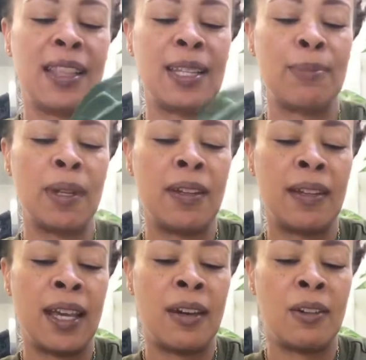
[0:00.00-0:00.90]
this
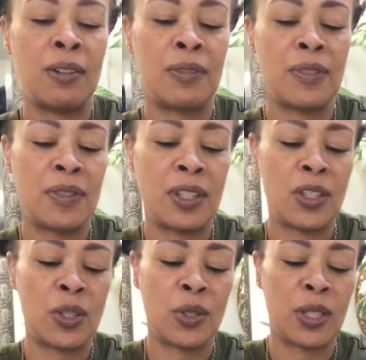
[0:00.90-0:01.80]
plant out of the
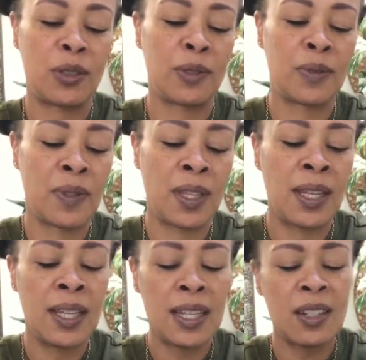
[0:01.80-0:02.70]
soil.
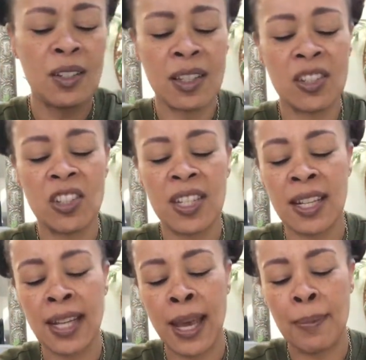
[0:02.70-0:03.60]
It's not that she's
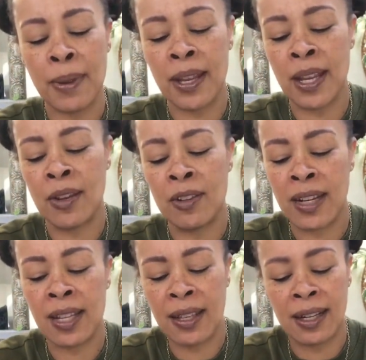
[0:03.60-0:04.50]
unhappy or
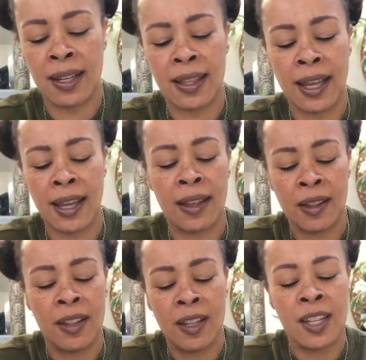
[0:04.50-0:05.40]
anything like that.
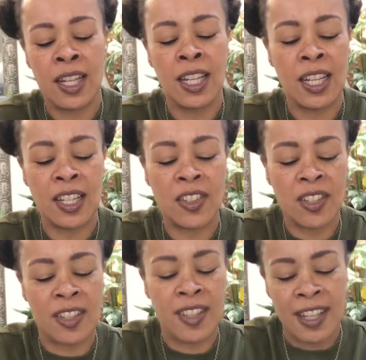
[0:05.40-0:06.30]
It's
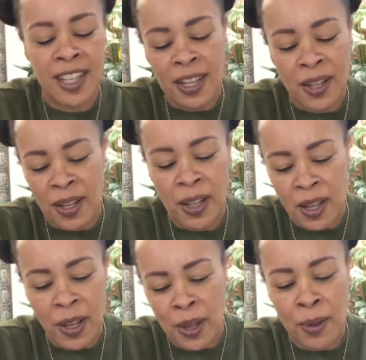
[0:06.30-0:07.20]
just that
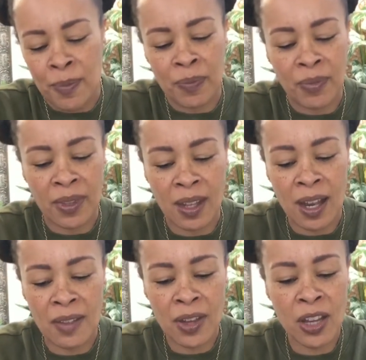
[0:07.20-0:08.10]

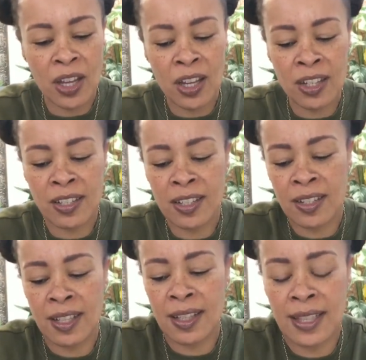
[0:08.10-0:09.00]
I've heard
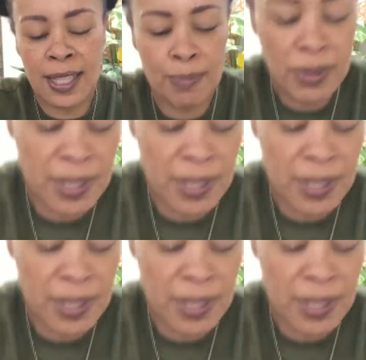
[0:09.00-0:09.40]
that this